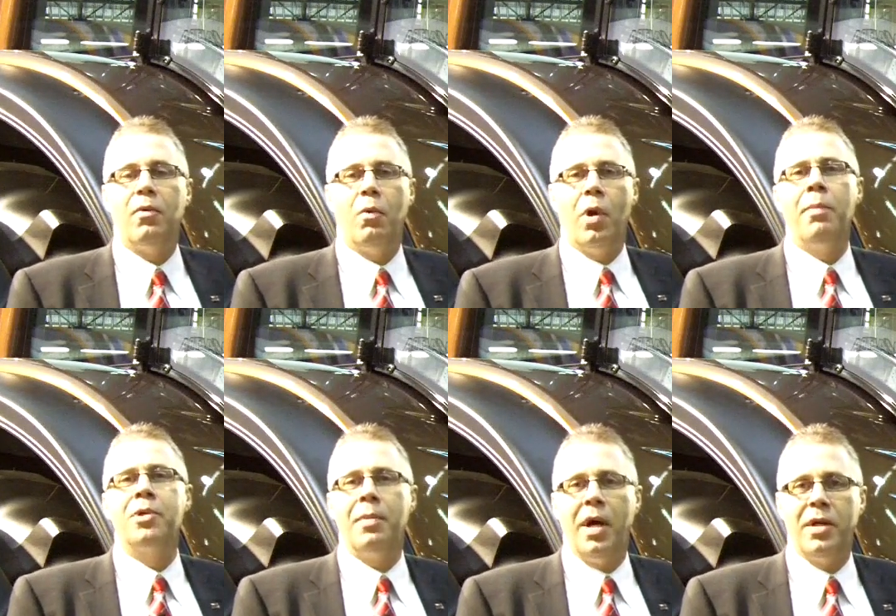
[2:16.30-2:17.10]
we were
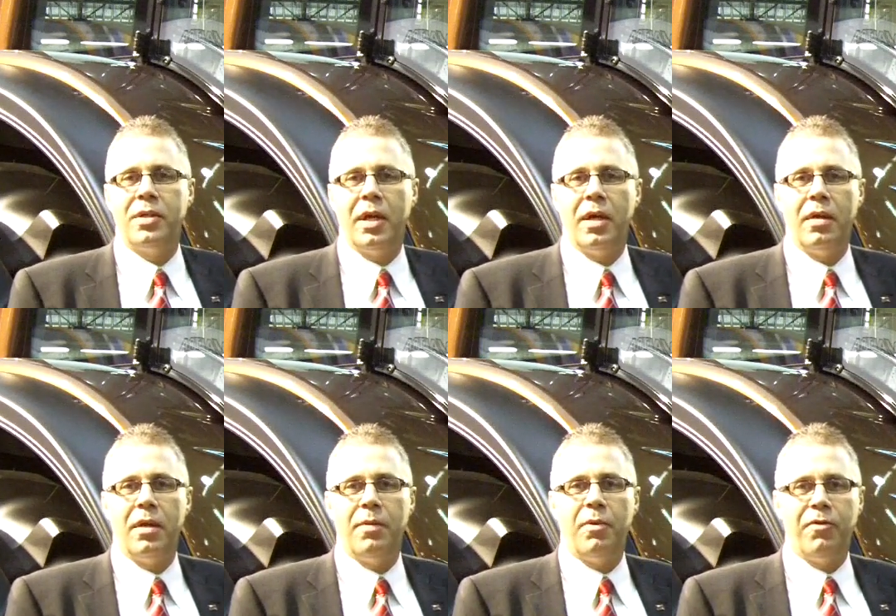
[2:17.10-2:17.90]
optimizing
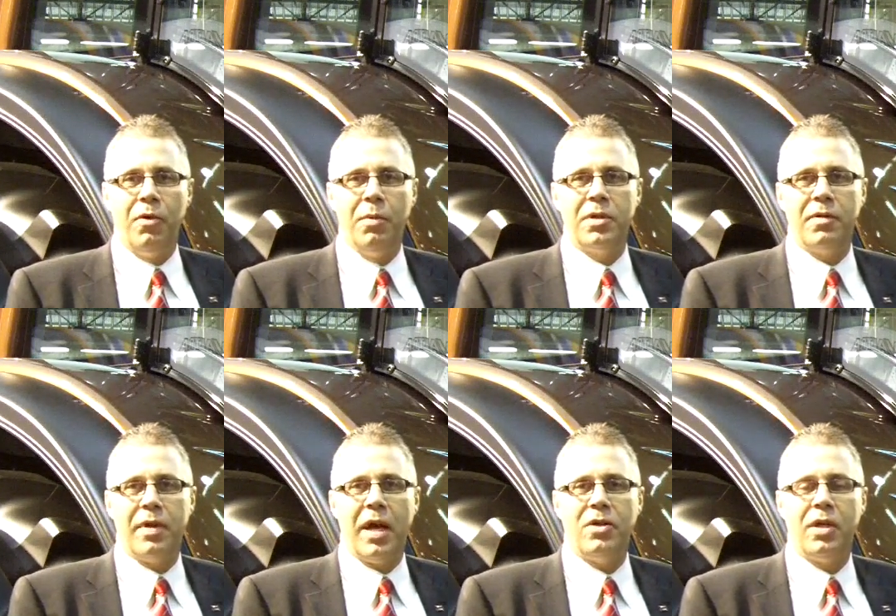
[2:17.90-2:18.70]
the performance of
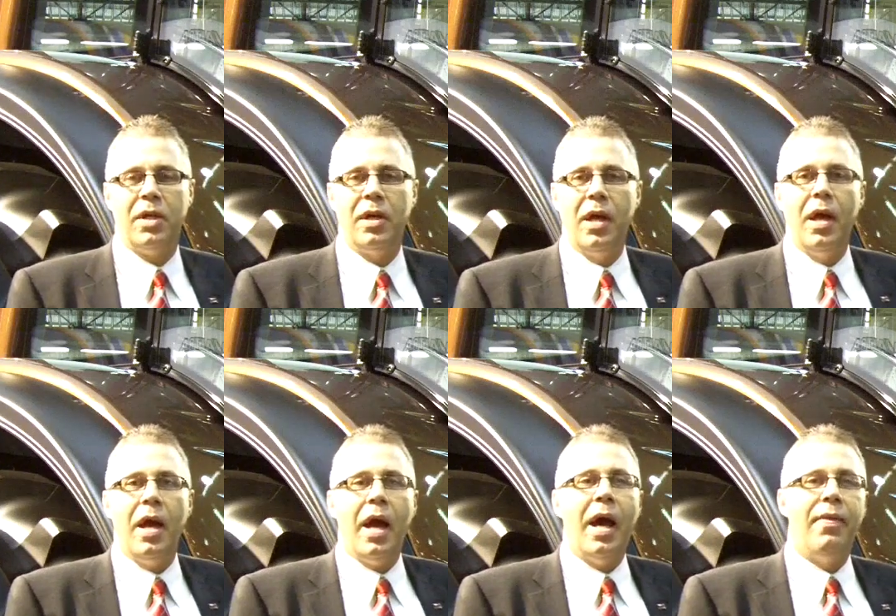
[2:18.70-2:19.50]
the engine
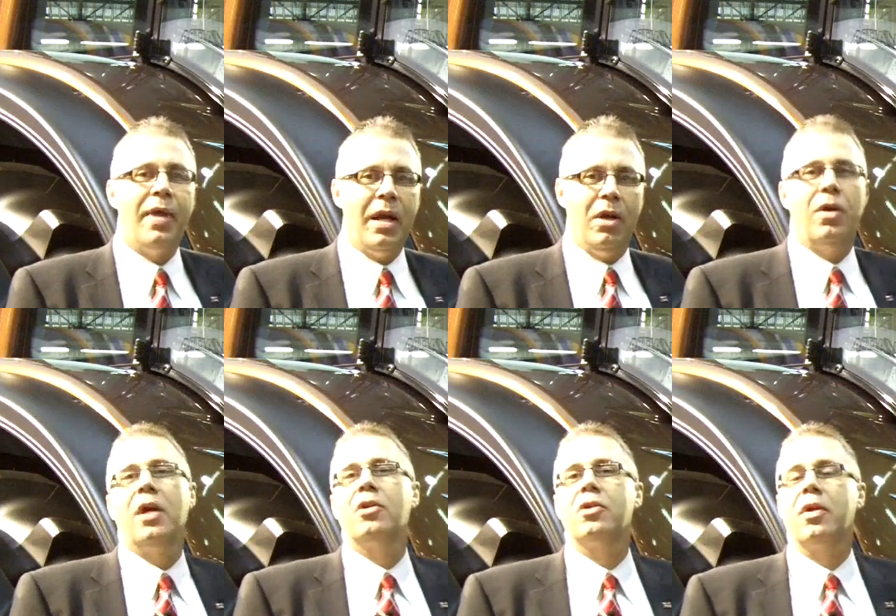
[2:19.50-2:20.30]
and then
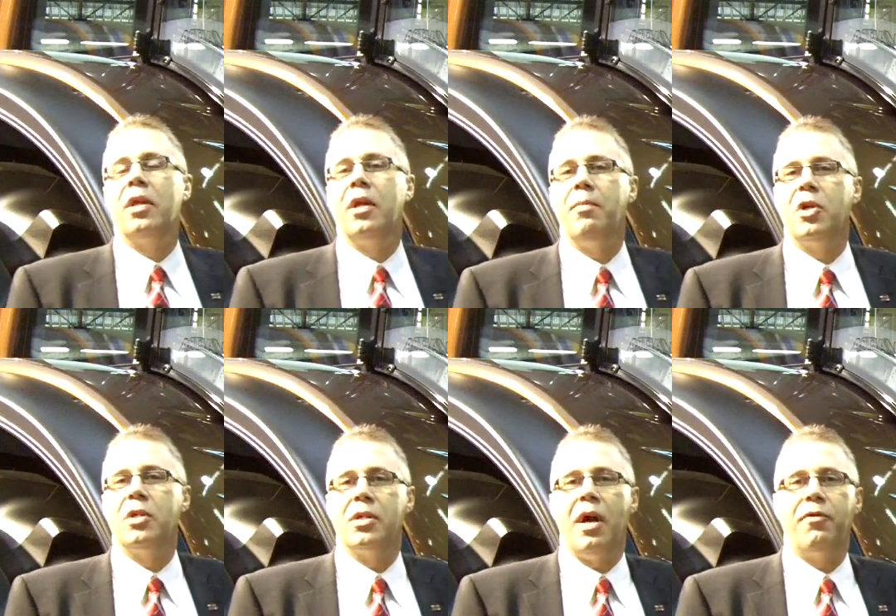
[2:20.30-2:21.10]
looking to treat the
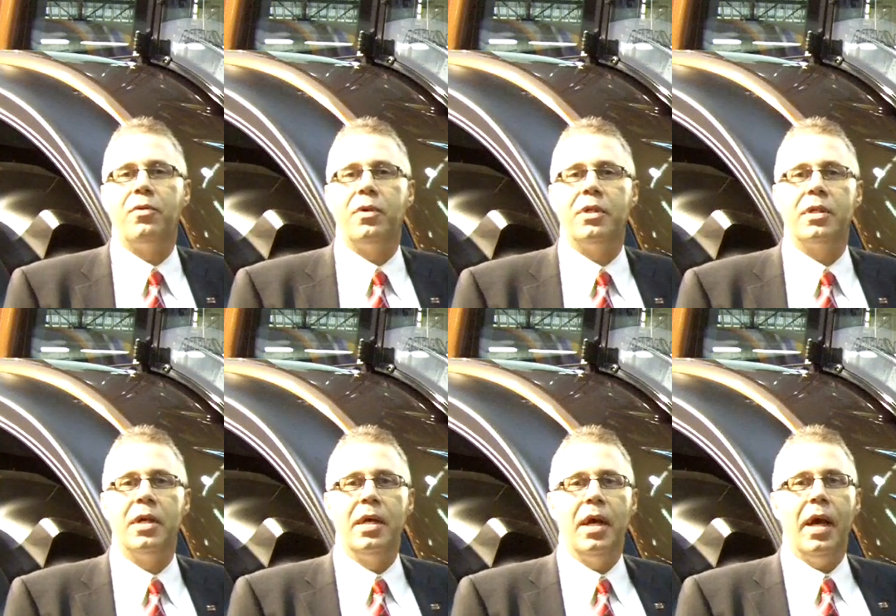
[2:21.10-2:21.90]
emissions afterwards.
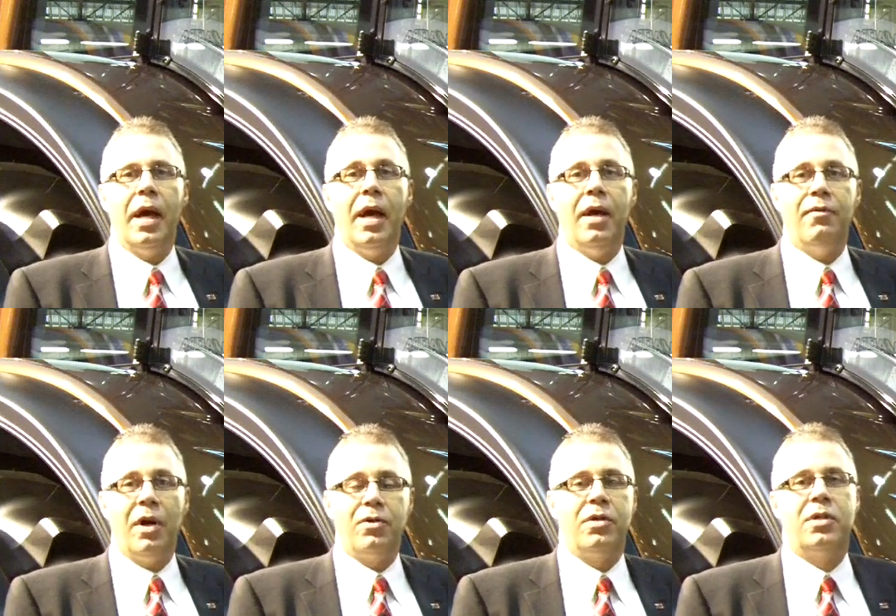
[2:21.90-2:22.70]
And
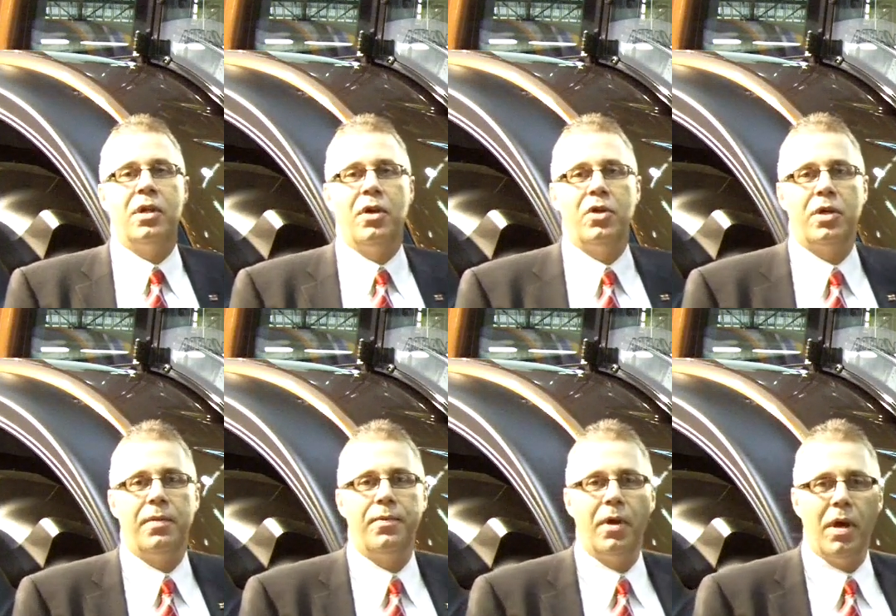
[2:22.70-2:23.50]
Valtra's
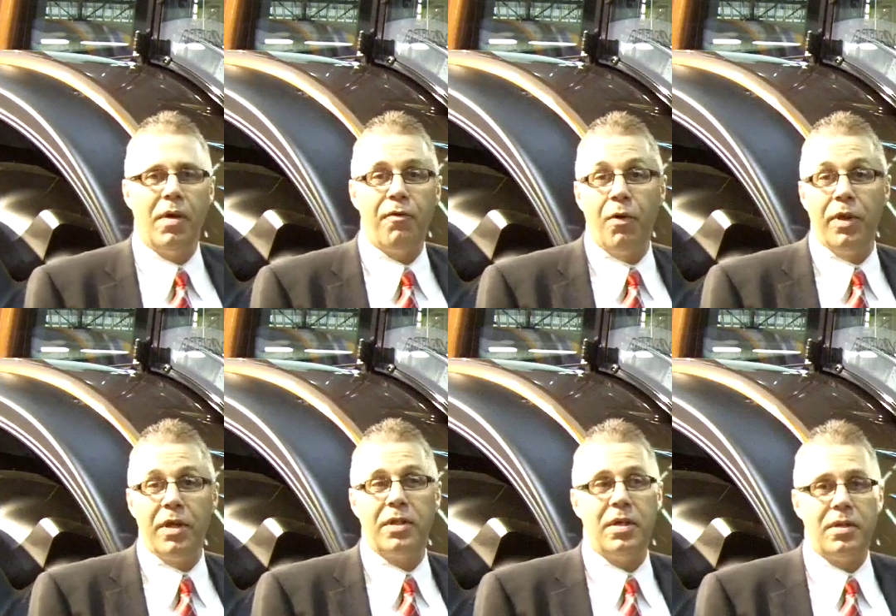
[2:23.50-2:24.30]
solution for
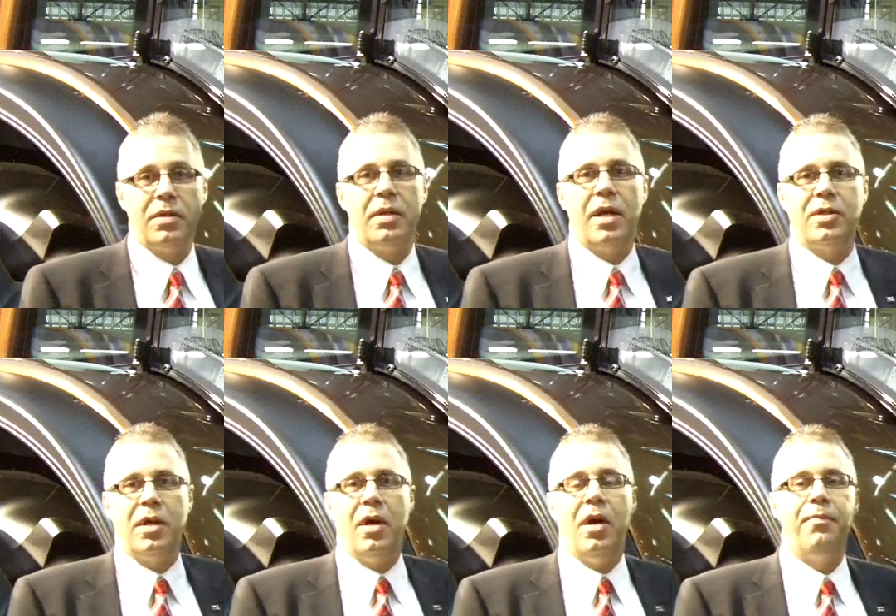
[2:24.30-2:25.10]
this is
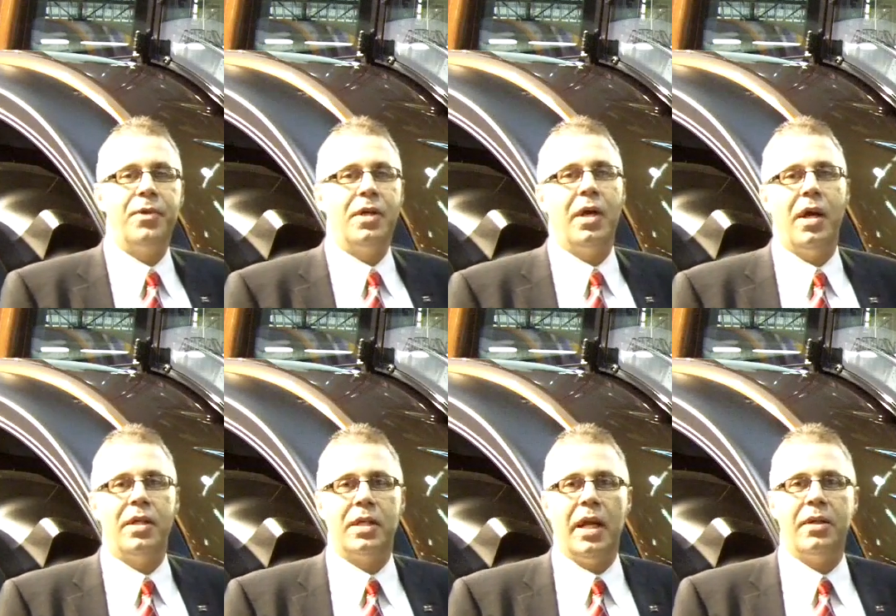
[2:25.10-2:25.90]
SCR,
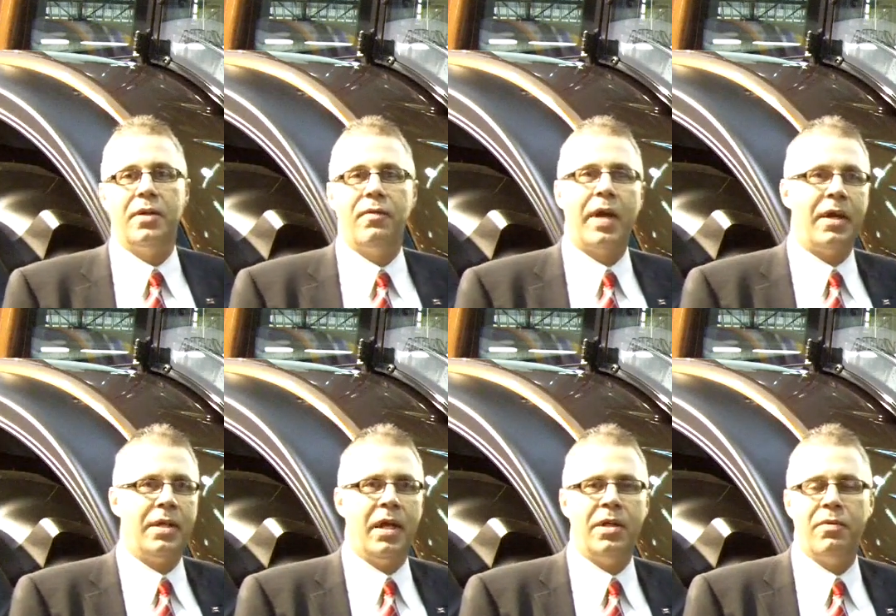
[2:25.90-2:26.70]
selective
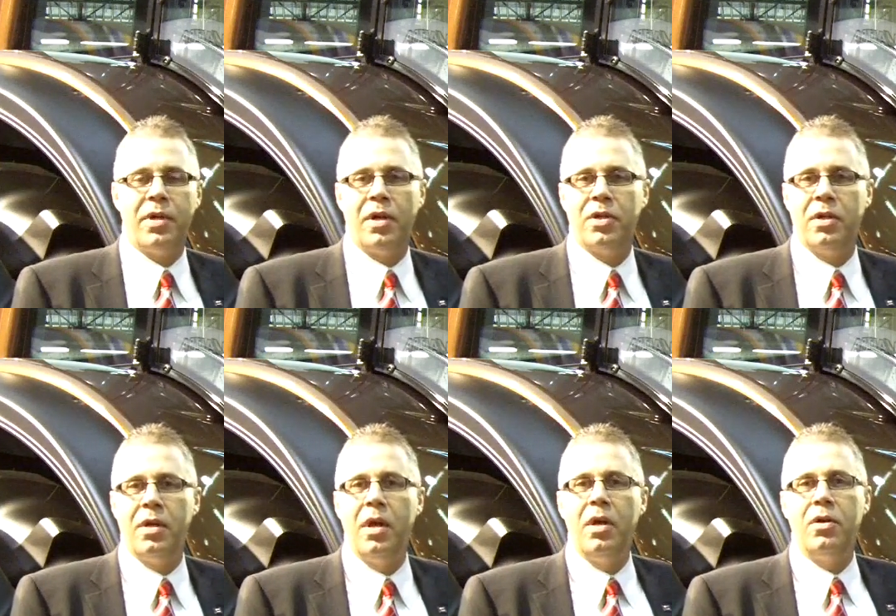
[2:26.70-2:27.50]
catalytic
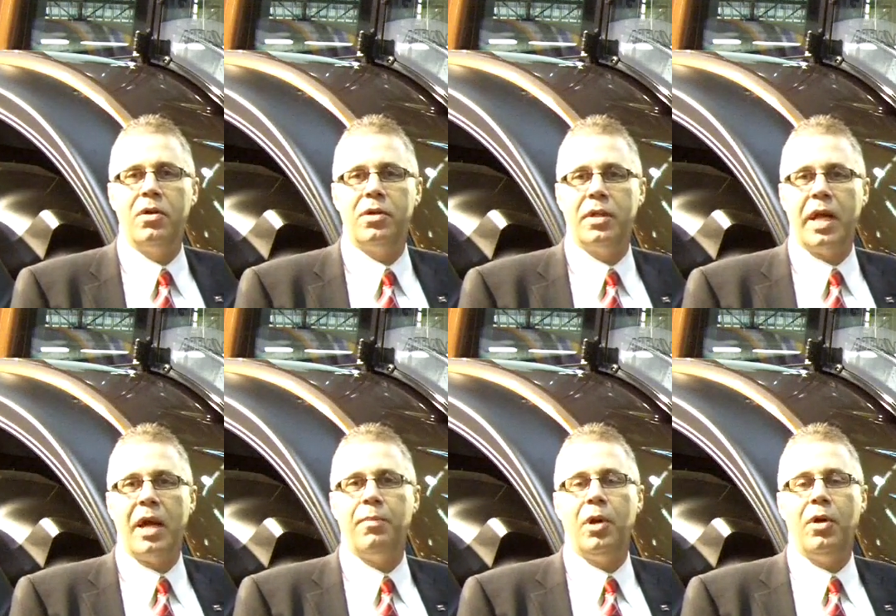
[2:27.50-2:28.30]
reduction, using the
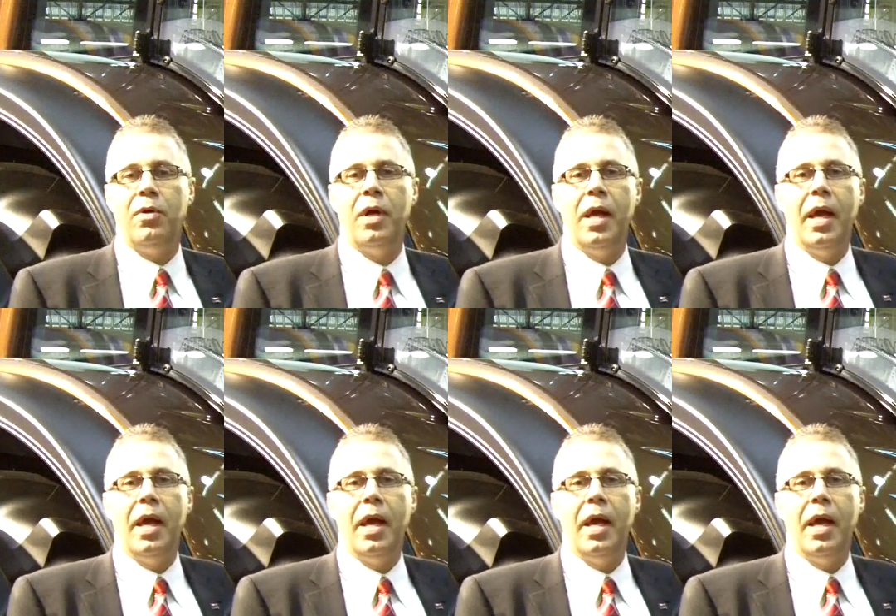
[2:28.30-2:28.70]
AdBlue.